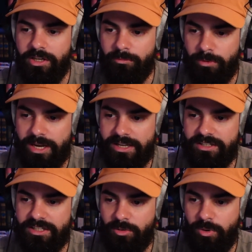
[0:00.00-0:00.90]
Rand,
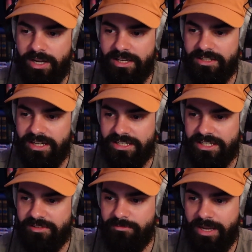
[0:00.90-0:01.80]
Egwene,
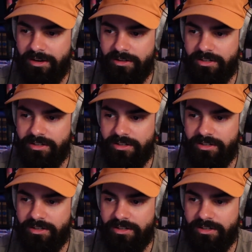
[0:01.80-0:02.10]
Nynaeve, Perrin,